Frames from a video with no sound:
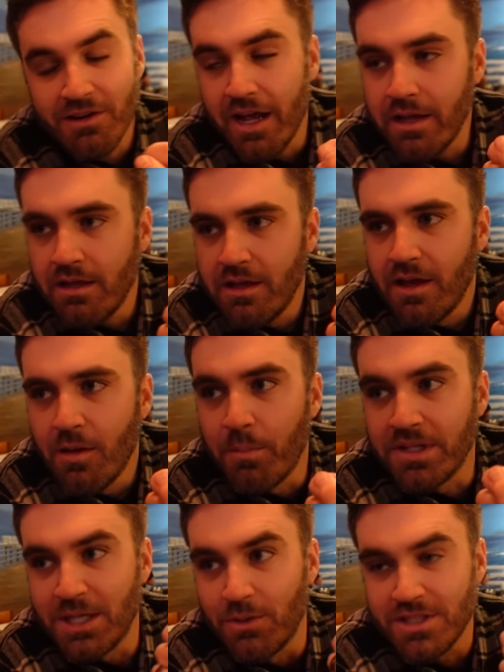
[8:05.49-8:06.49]
right?
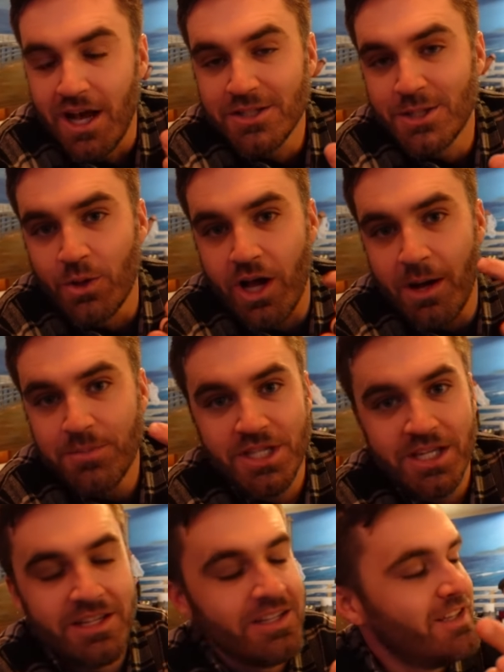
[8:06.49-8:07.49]
But there was also an option.